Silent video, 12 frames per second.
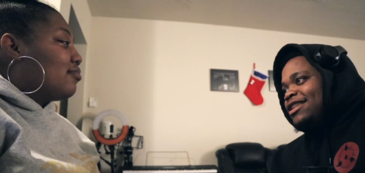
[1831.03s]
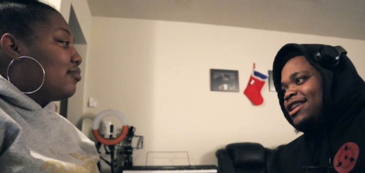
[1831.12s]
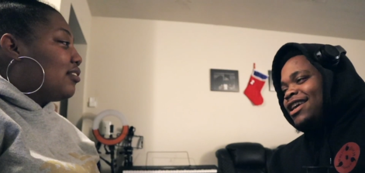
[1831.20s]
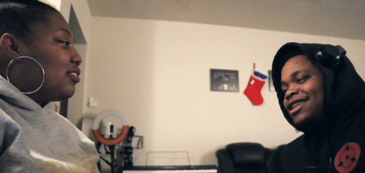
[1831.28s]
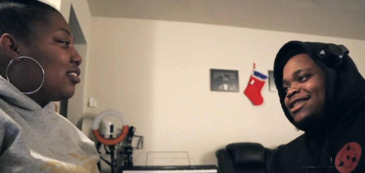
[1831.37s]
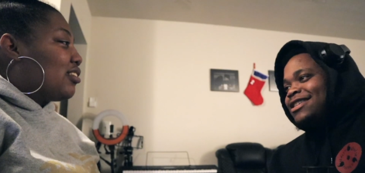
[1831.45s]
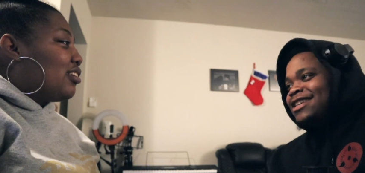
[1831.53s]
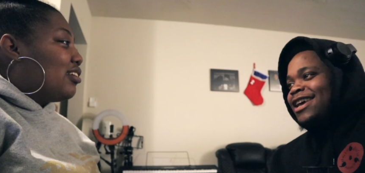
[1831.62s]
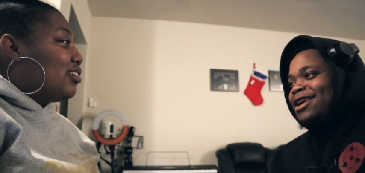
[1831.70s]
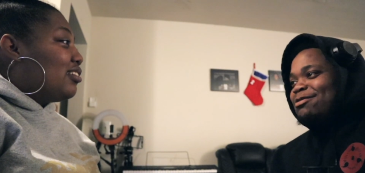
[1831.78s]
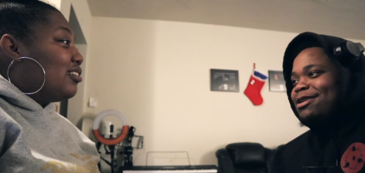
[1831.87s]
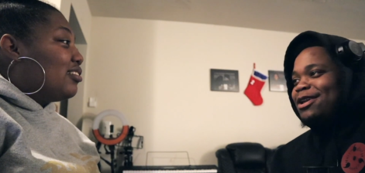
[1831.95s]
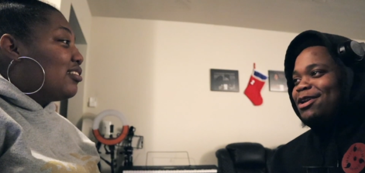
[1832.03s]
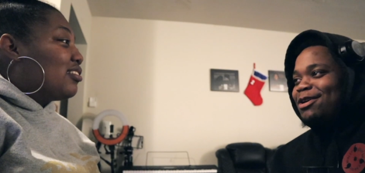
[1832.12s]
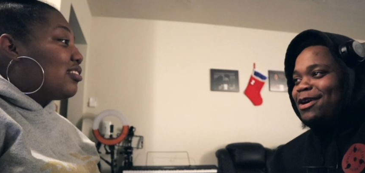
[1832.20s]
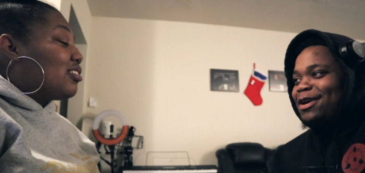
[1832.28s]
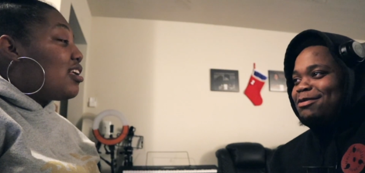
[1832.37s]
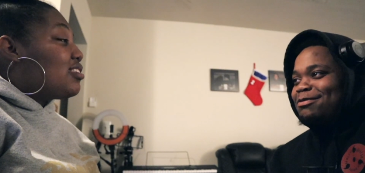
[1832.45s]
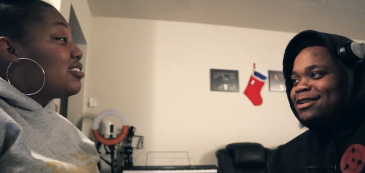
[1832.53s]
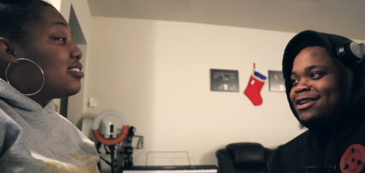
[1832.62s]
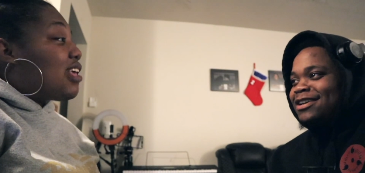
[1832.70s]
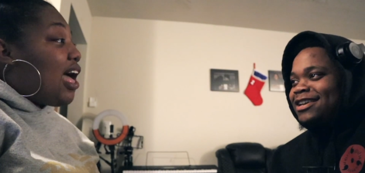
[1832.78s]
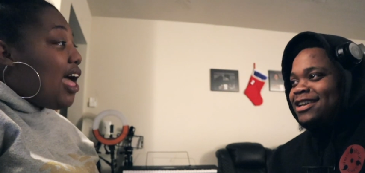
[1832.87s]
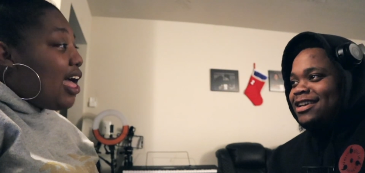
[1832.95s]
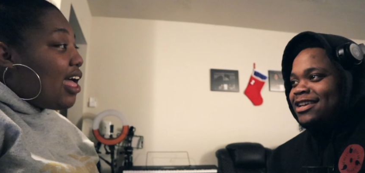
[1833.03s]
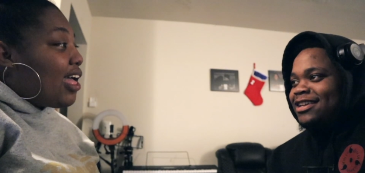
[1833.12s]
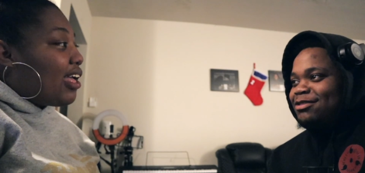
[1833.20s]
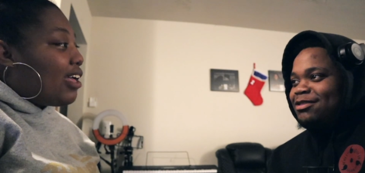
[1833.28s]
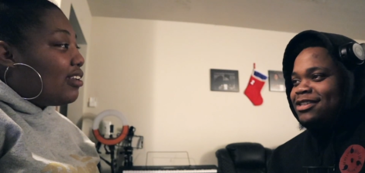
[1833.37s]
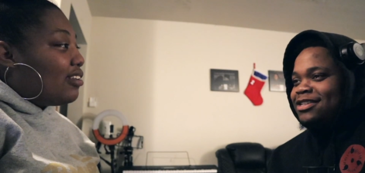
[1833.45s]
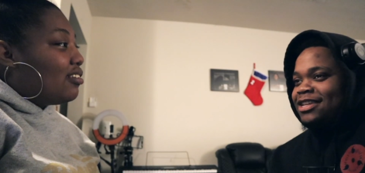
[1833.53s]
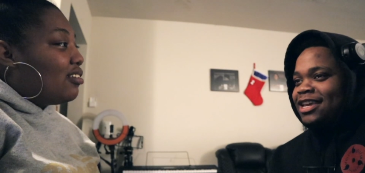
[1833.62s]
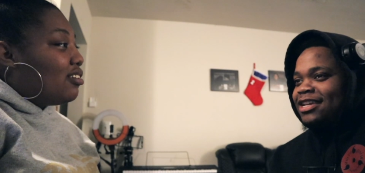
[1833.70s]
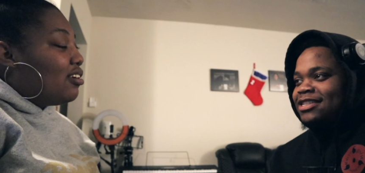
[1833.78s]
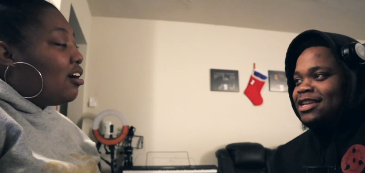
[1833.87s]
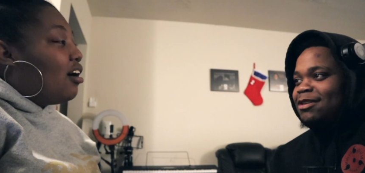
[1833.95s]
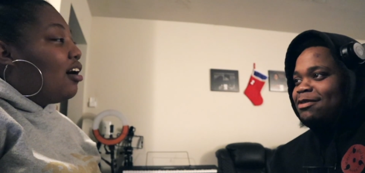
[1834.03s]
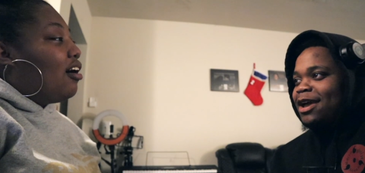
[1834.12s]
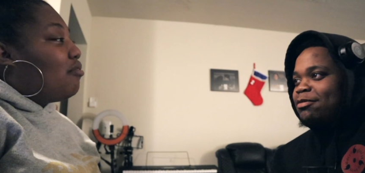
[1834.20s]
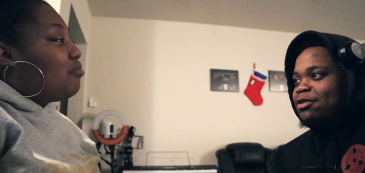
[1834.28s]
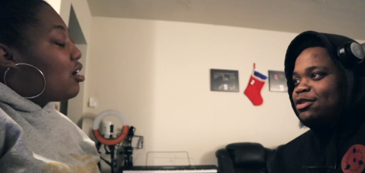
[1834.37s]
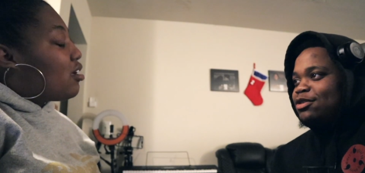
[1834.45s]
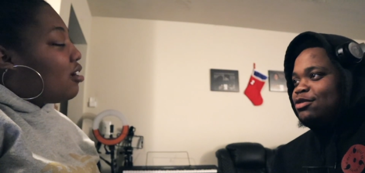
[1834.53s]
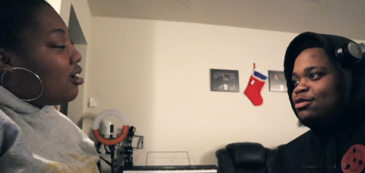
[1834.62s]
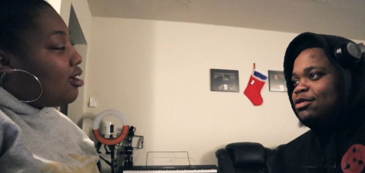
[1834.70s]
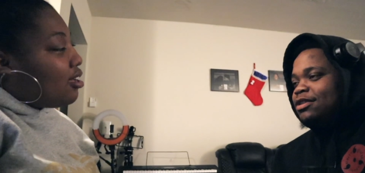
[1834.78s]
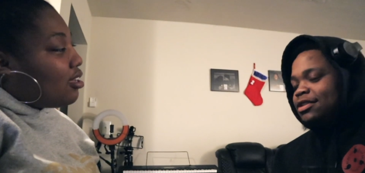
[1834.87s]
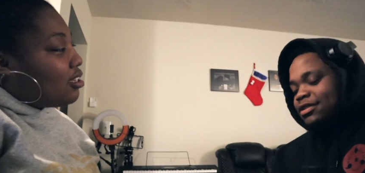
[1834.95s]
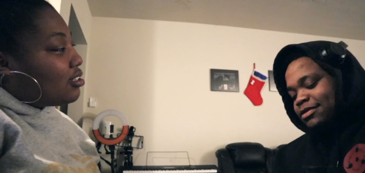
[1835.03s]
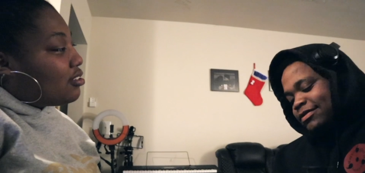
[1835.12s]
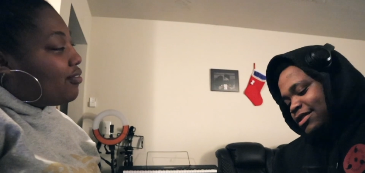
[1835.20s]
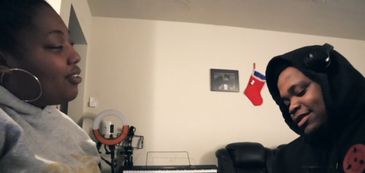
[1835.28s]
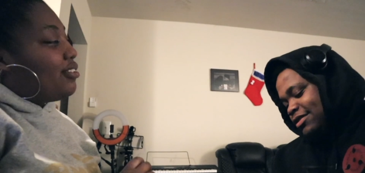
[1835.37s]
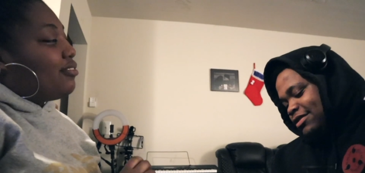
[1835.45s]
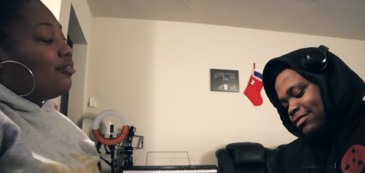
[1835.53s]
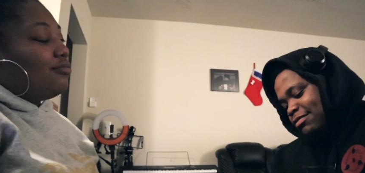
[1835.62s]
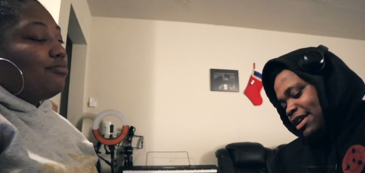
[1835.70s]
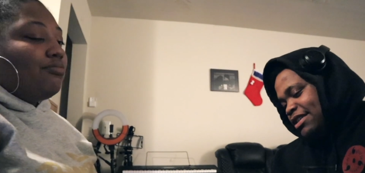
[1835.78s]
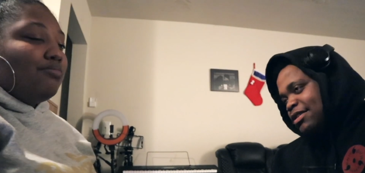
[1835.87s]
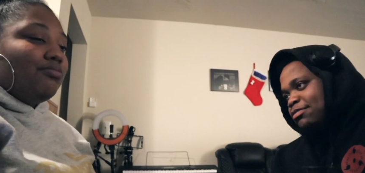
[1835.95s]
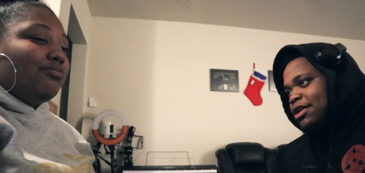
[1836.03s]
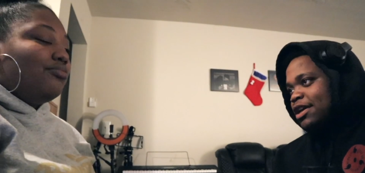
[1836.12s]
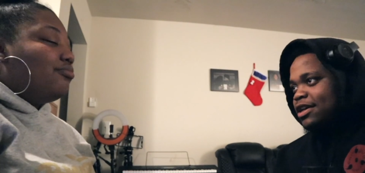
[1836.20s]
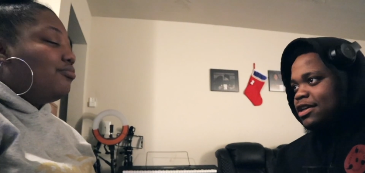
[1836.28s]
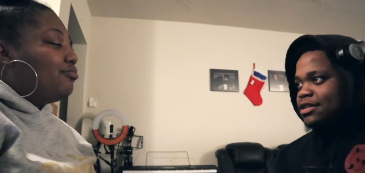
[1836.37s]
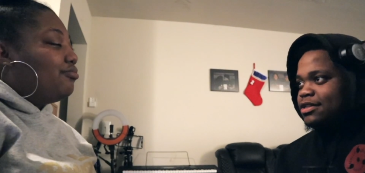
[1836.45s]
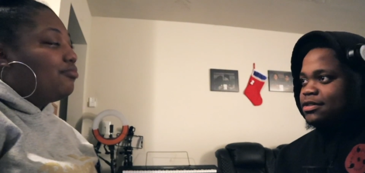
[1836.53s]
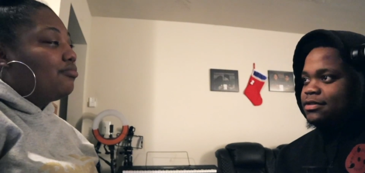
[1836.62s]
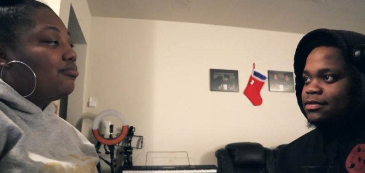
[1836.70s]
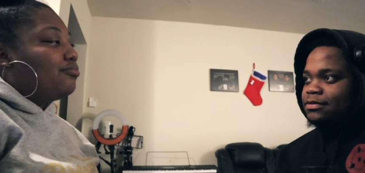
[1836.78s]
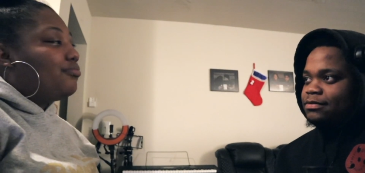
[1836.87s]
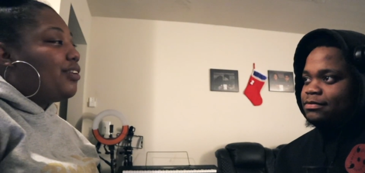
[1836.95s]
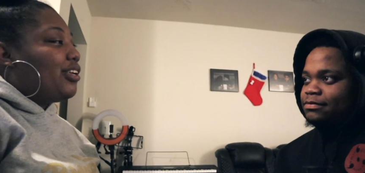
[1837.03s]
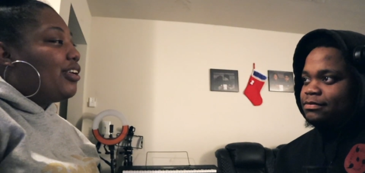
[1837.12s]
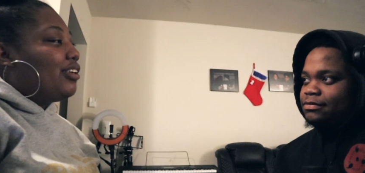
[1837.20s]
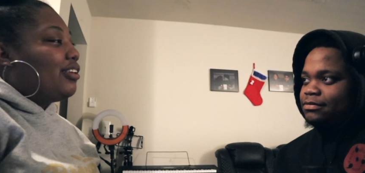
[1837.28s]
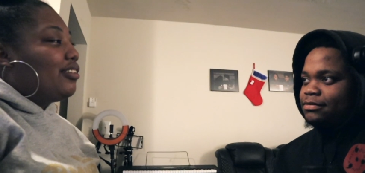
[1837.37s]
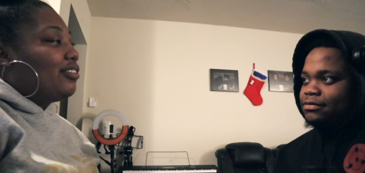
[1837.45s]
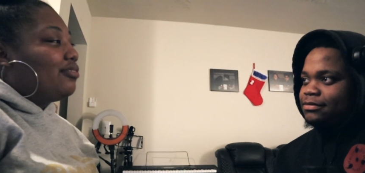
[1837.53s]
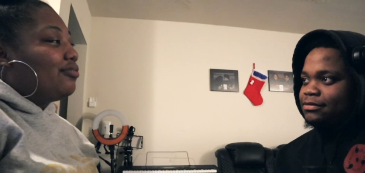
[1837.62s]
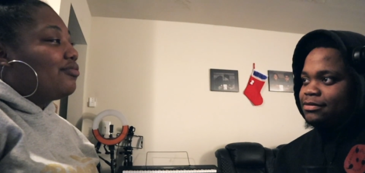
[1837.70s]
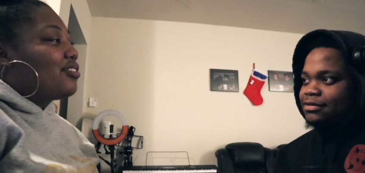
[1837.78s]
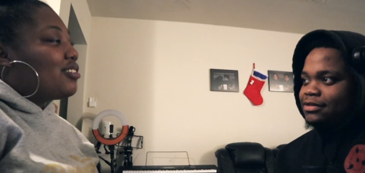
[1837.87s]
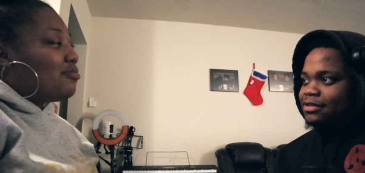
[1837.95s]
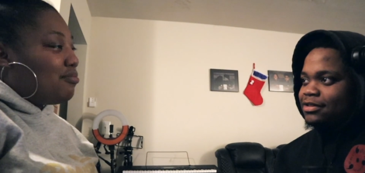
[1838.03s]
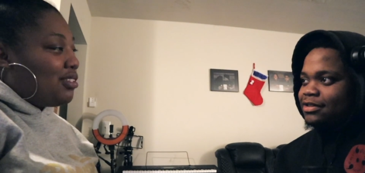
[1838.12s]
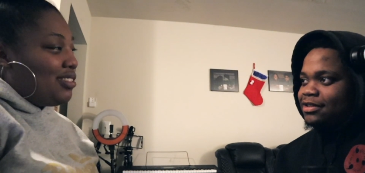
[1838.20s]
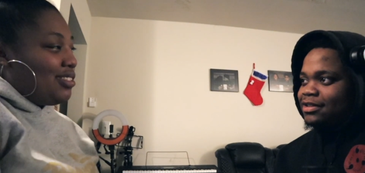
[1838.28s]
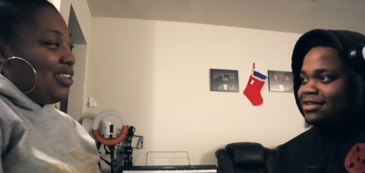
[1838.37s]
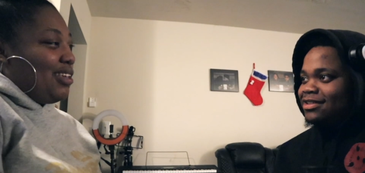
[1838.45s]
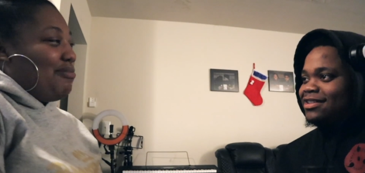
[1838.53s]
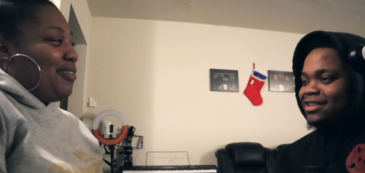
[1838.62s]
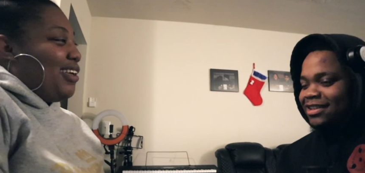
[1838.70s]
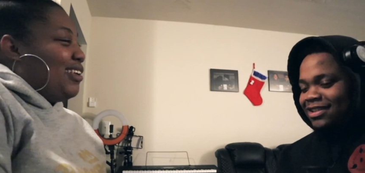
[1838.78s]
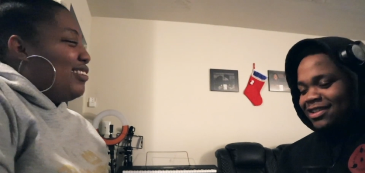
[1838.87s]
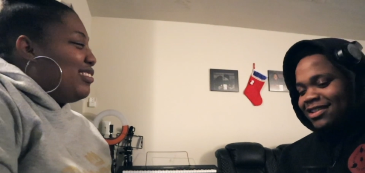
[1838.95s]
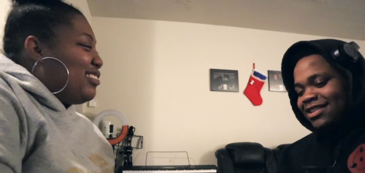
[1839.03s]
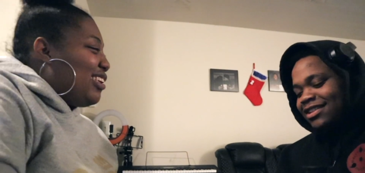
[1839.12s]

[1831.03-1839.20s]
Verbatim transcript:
Speaker 1: that's a sad way to go out. That's bro. sad. You get to the gate. Man, what oh my you? gosh. Mason, my ass.
Speaker 2: Man, rest in peace to that man.